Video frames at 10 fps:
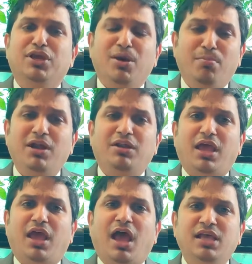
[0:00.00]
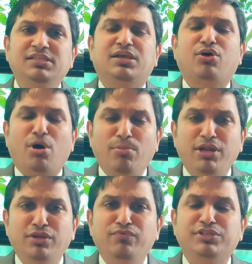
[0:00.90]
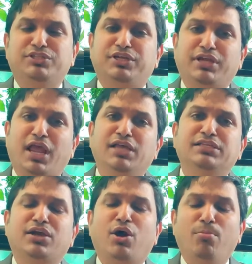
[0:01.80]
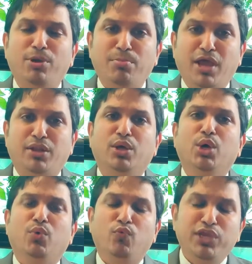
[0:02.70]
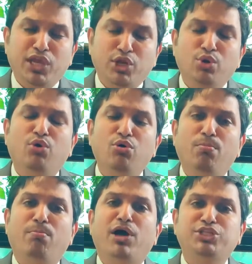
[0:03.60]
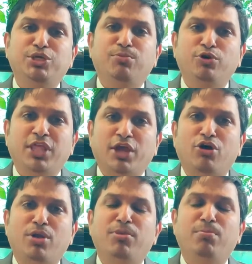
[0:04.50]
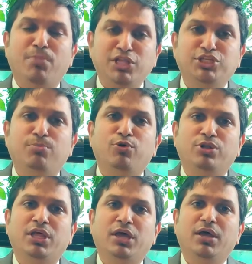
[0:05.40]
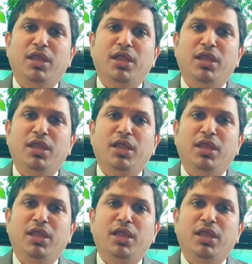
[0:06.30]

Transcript: But as a common investor, as a common man, we can know much about the economy, much about the